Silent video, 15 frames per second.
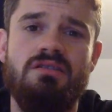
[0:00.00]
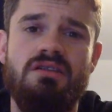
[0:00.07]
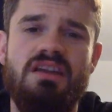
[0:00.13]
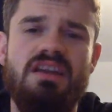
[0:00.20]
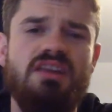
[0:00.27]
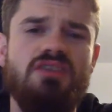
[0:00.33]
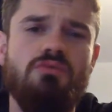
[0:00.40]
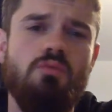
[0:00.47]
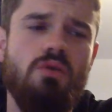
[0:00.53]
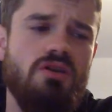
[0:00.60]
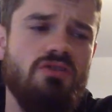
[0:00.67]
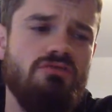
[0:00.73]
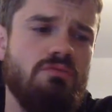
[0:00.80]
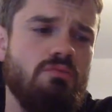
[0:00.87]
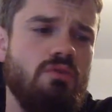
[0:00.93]
And then you're
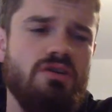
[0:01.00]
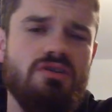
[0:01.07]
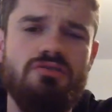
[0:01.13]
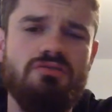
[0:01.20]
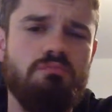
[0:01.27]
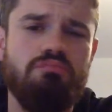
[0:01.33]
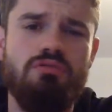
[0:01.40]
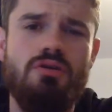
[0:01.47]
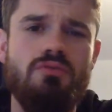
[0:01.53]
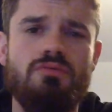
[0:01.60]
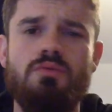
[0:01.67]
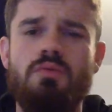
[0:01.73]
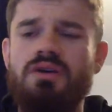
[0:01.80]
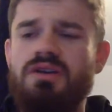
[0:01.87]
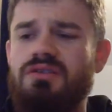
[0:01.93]
wondering why you're
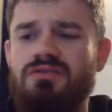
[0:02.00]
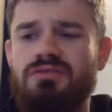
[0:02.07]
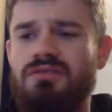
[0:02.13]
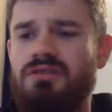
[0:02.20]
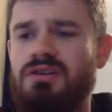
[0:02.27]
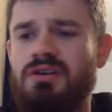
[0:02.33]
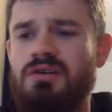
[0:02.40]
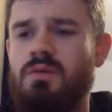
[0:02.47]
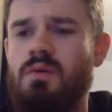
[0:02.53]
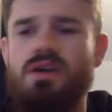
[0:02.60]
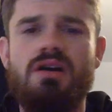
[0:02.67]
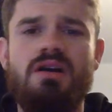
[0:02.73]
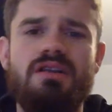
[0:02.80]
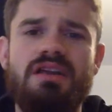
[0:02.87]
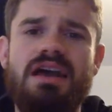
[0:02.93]
broke, why you're
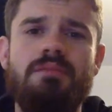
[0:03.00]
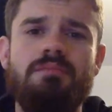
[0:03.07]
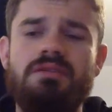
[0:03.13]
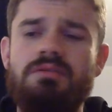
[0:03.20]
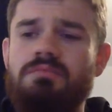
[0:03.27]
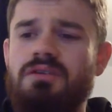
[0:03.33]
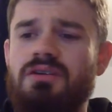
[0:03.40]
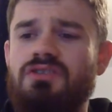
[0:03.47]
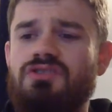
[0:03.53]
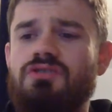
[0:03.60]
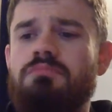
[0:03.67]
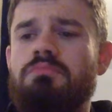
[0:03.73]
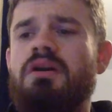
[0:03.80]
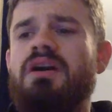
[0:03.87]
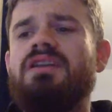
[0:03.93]
unhappy. Because you're
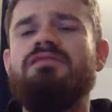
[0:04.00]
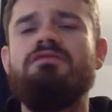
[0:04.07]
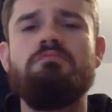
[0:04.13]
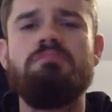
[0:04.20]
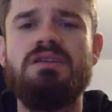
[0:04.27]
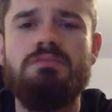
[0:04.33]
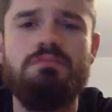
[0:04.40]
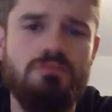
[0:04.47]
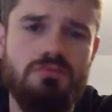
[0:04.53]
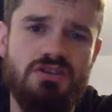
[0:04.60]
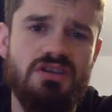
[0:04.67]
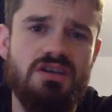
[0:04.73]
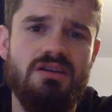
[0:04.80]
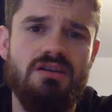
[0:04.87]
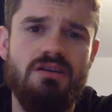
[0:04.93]
buying other people's
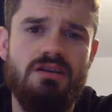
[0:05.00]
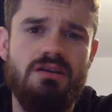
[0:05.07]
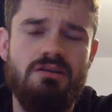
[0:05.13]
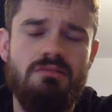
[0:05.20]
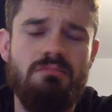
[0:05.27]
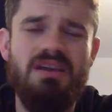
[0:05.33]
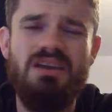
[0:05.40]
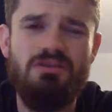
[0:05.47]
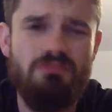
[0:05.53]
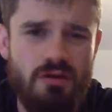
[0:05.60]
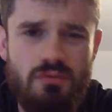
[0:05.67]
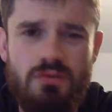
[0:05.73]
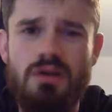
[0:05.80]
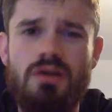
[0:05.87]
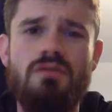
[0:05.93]
shit. Make your
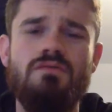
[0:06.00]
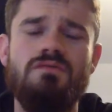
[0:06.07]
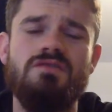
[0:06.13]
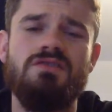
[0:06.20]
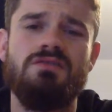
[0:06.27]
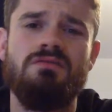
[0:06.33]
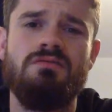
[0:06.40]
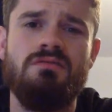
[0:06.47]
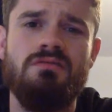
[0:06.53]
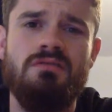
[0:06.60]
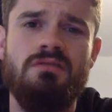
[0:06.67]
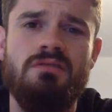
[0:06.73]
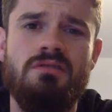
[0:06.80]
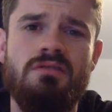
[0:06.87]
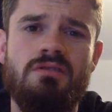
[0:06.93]
own clothes.
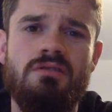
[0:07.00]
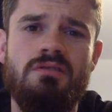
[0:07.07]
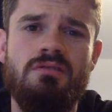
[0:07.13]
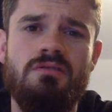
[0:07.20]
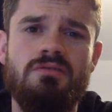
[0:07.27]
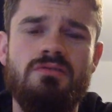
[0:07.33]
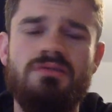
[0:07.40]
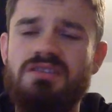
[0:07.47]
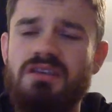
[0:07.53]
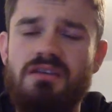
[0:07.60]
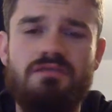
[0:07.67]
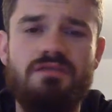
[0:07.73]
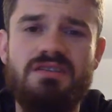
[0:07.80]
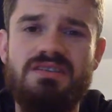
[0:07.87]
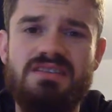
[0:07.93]
Do something
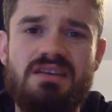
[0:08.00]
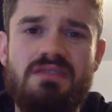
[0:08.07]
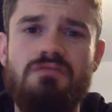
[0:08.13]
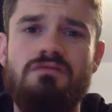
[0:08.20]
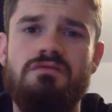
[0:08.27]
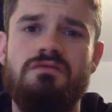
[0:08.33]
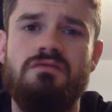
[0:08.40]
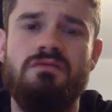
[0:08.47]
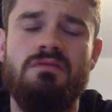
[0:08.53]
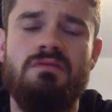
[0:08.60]
for yourself.